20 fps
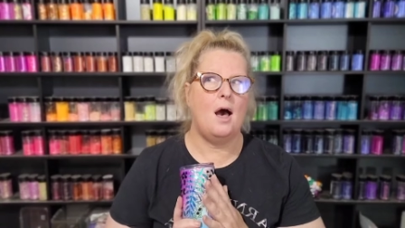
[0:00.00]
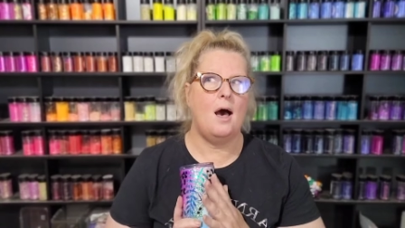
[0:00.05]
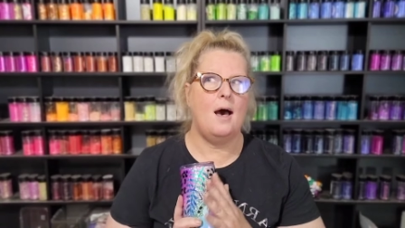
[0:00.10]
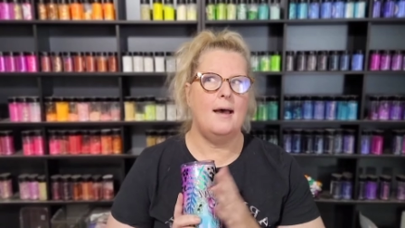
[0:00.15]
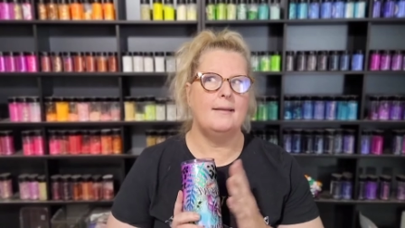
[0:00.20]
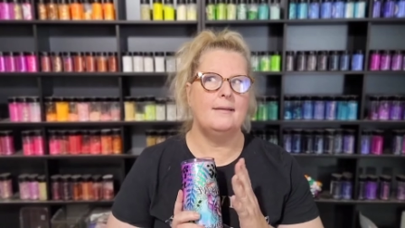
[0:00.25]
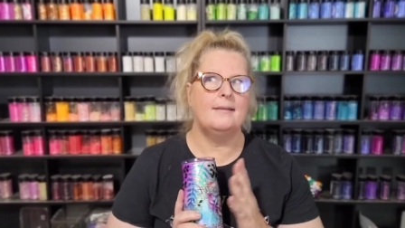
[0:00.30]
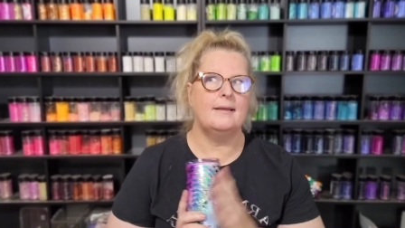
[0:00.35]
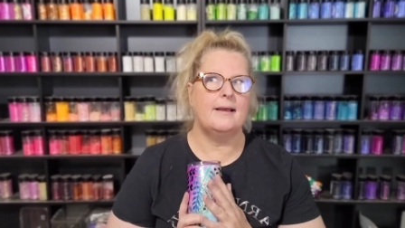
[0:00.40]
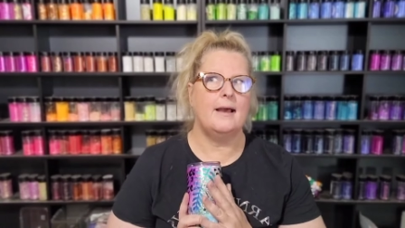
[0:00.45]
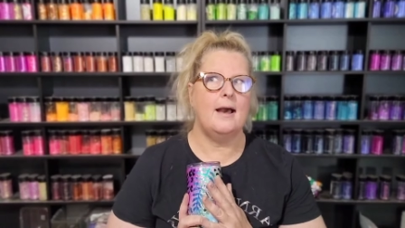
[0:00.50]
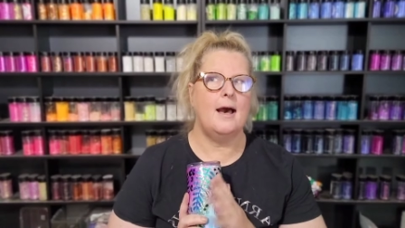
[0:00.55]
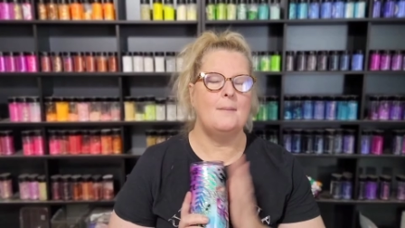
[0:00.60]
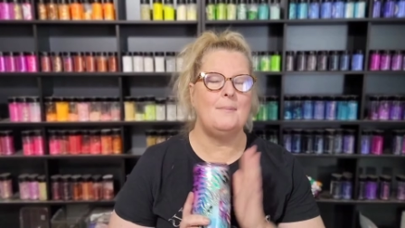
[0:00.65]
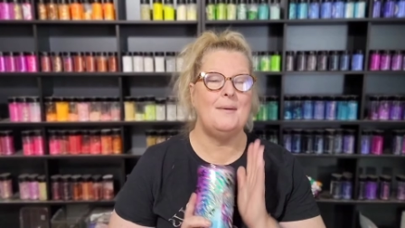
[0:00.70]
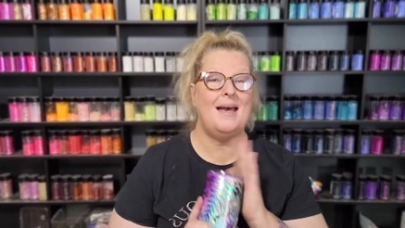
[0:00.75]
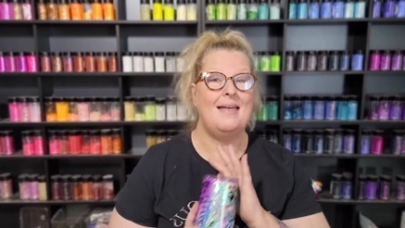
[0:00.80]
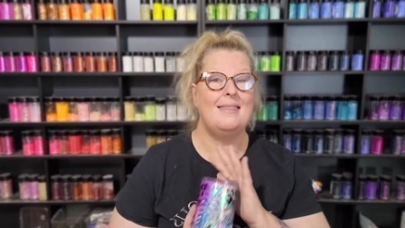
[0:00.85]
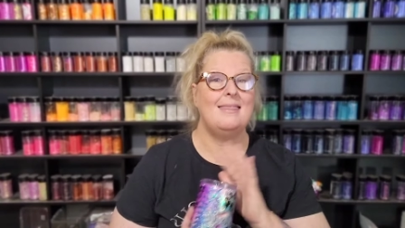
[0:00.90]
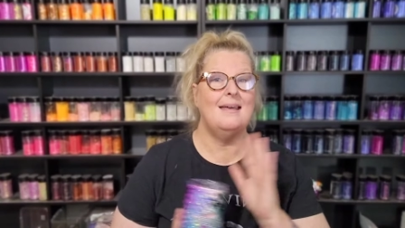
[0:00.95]
on the
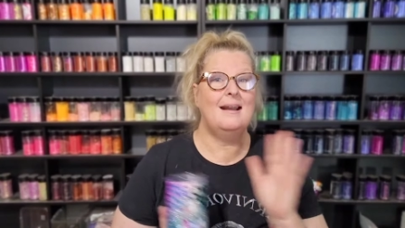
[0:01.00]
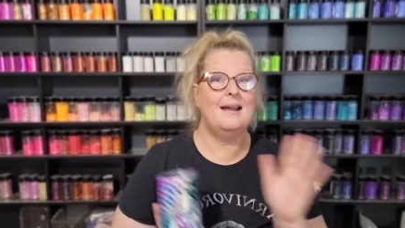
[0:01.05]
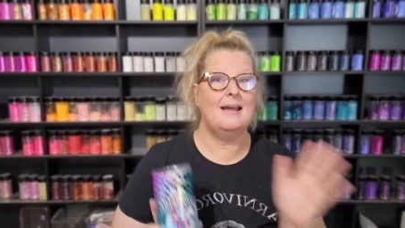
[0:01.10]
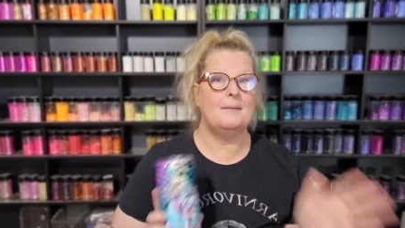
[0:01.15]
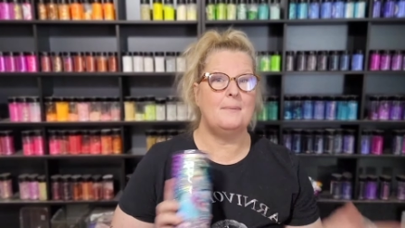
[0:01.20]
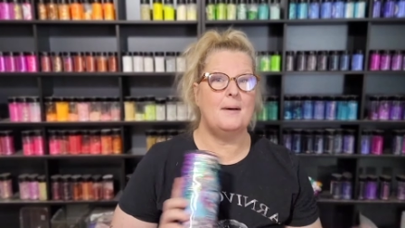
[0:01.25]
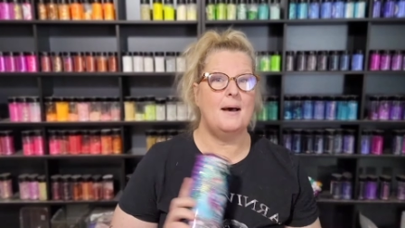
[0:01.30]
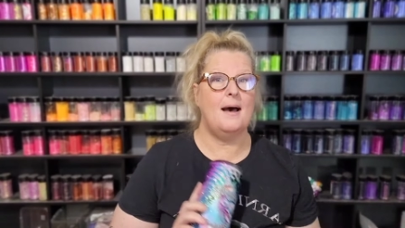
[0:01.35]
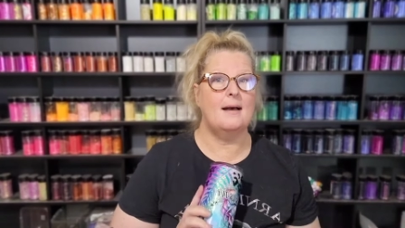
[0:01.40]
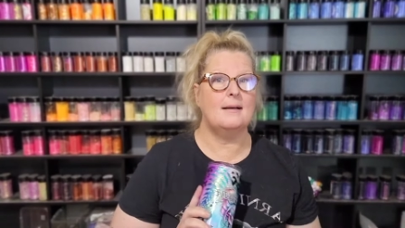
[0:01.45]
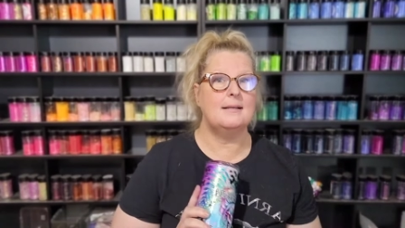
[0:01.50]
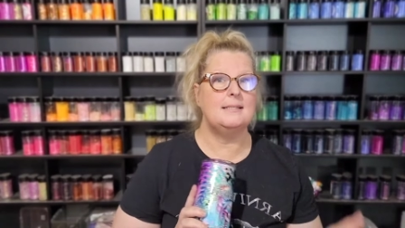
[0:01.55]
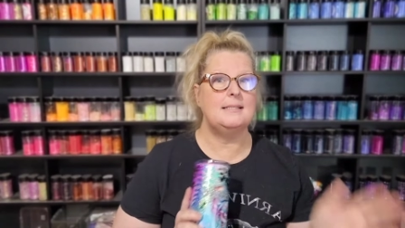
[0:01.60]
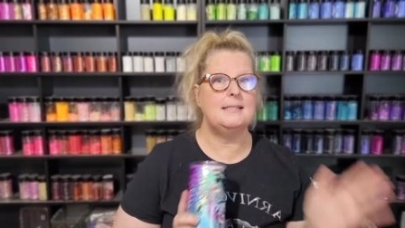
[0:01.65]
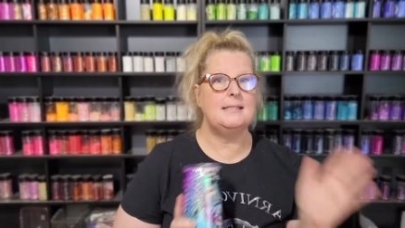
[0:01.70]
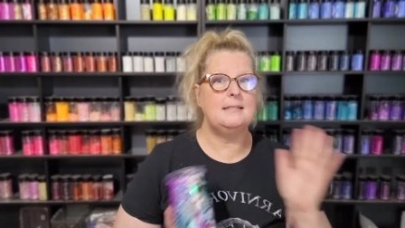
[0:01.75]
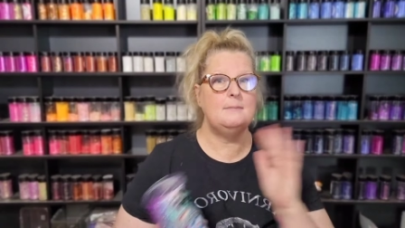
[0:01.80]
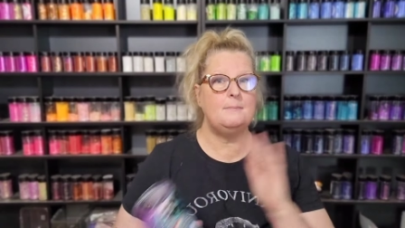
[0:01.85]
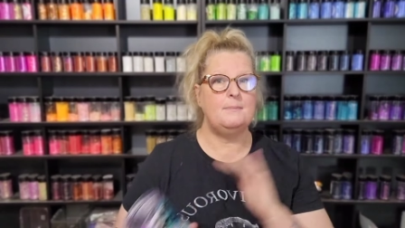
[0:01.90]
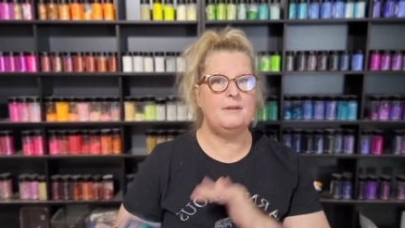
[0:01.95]
cup and then I
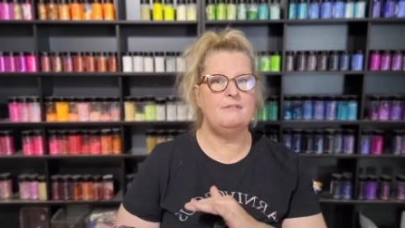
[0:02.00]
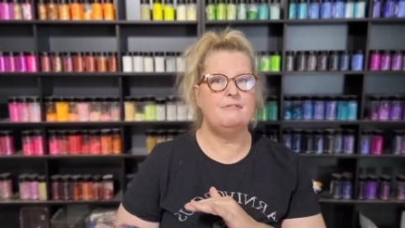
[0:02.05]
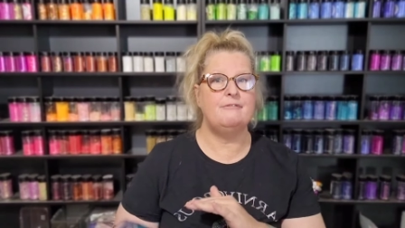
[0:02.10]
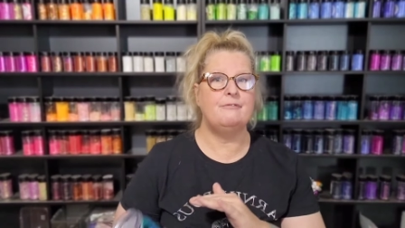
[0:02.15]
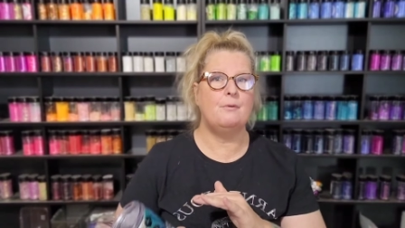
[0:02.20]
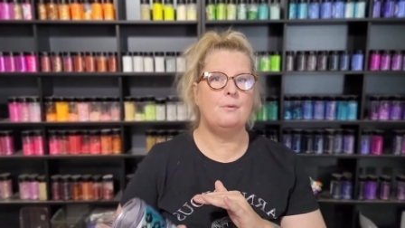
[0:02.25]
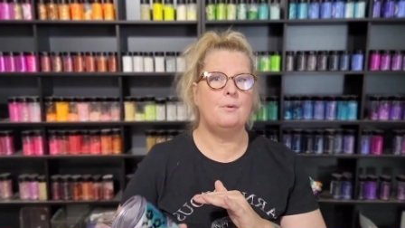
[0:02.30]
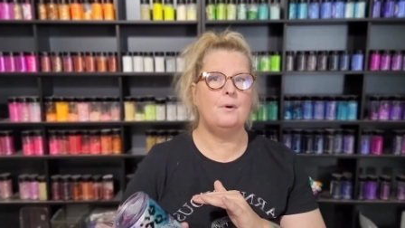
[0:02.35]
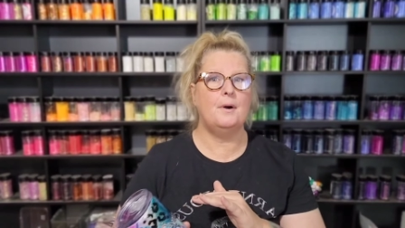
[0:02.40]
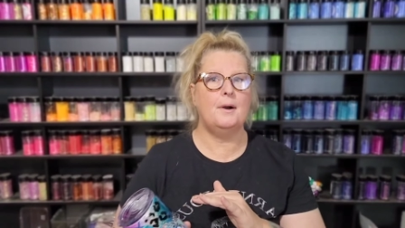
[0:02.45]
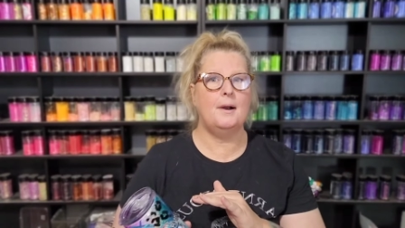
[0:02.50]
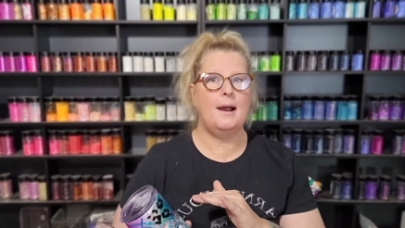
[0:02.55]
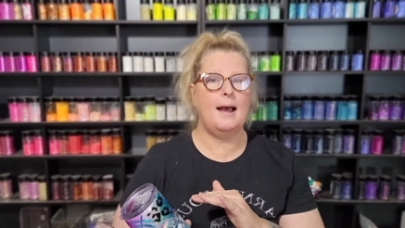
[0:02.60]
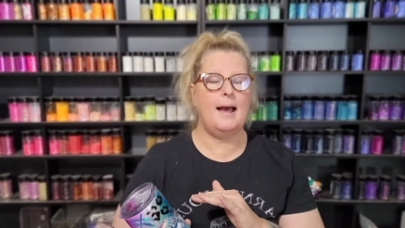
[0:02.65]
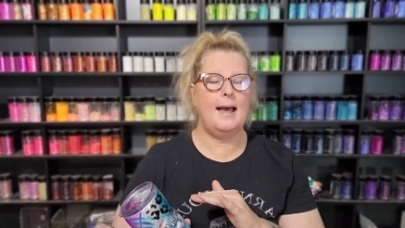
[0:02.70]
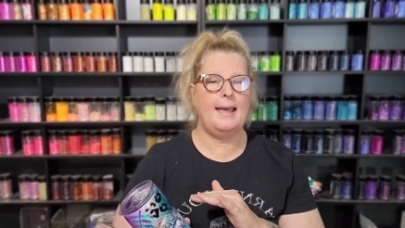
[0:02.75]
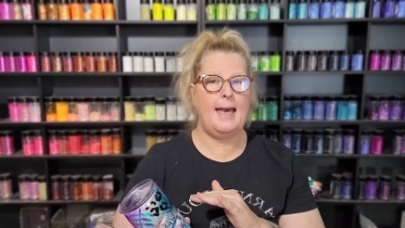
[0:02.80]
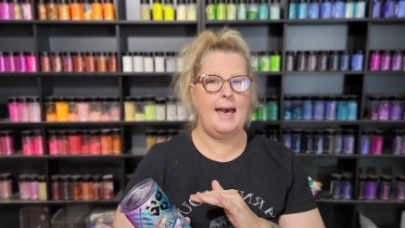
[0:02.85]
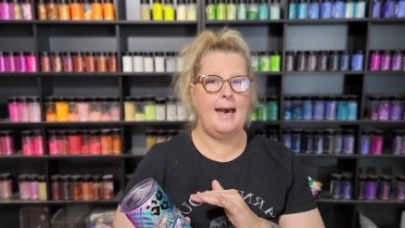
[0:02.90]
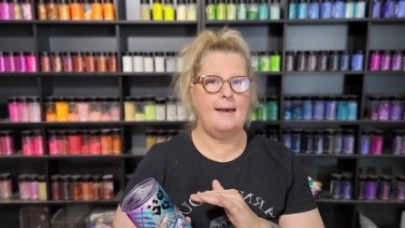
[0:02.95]
epoxied before
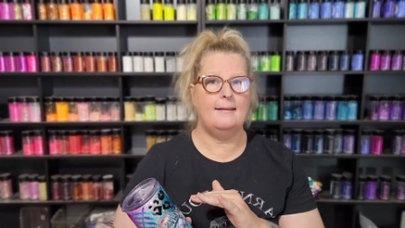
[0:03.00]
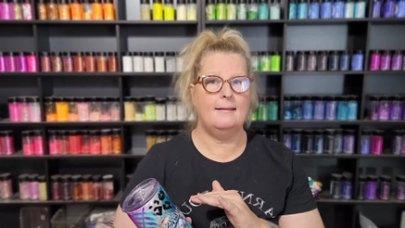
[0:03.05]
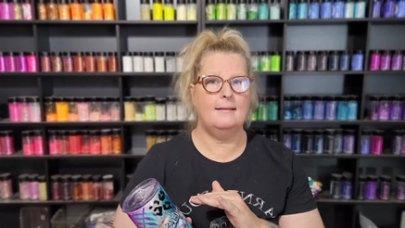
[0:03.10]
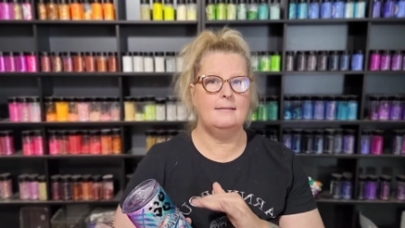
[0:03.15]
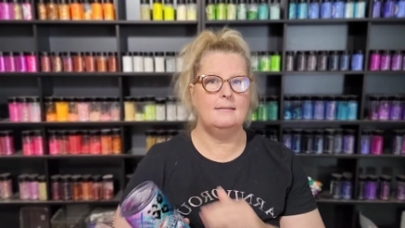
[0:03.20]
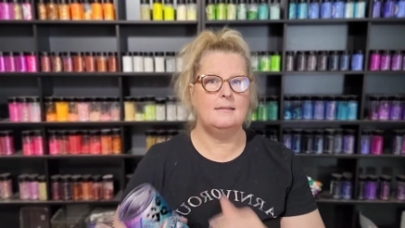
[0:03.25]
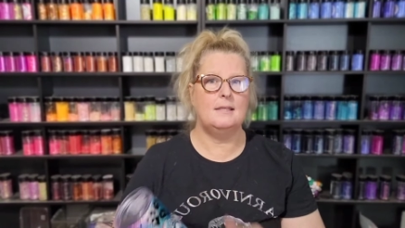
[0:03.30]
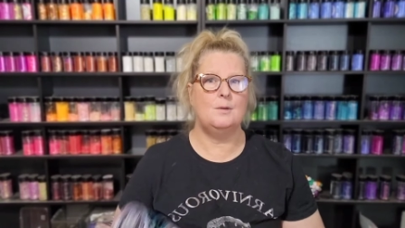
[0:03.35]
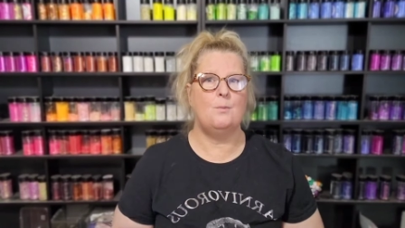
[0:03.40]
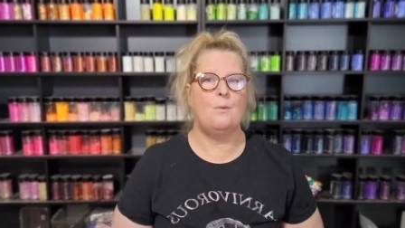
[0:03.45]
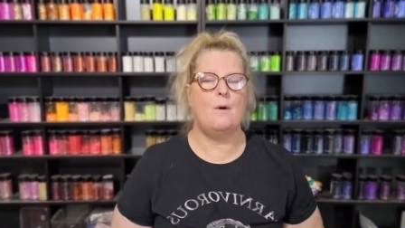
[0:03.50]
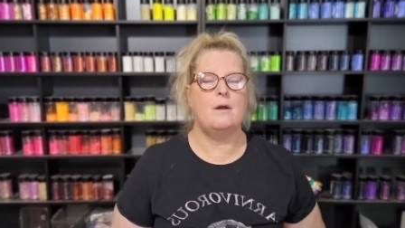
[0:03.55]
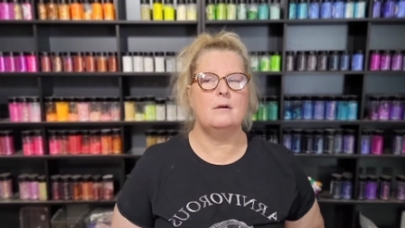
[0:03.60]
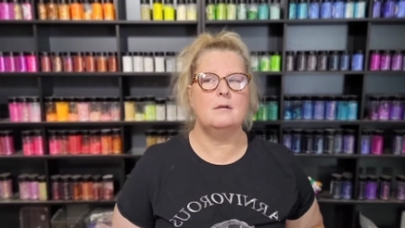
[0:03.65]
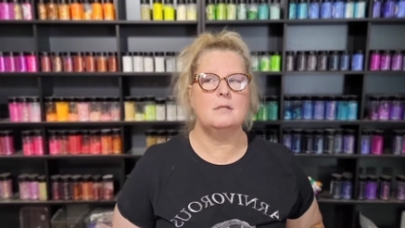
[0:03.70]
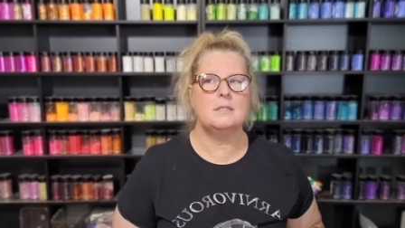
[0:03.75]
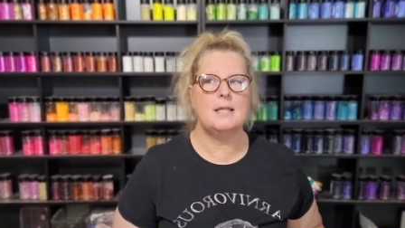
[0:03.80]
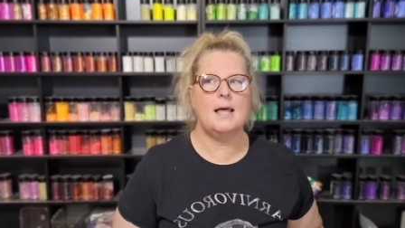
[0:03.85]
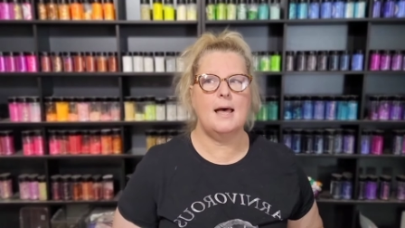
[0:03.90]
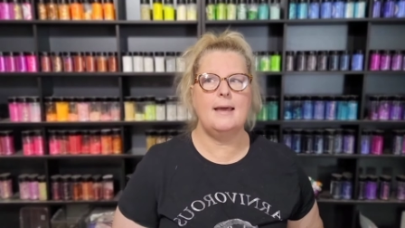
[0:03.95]
I added the water
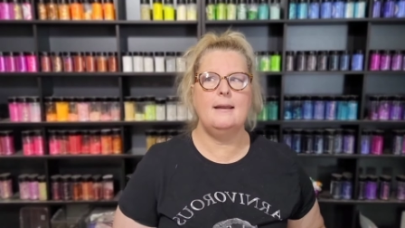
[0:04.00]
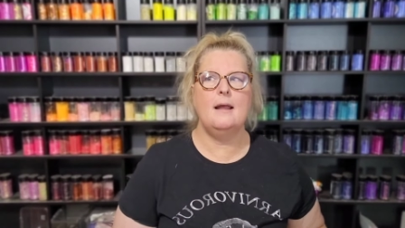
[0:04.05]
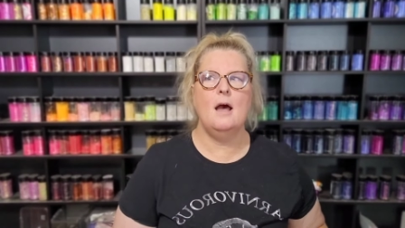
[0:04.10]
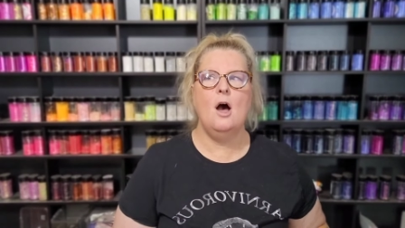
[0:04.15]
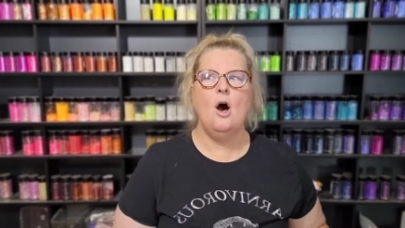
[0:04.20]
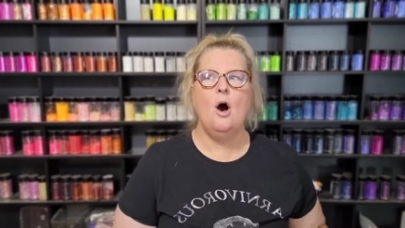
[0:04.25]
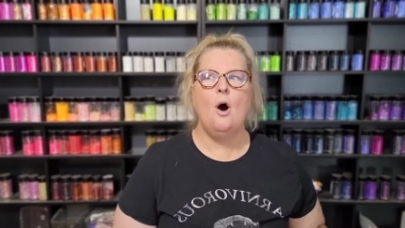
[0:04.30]
slide.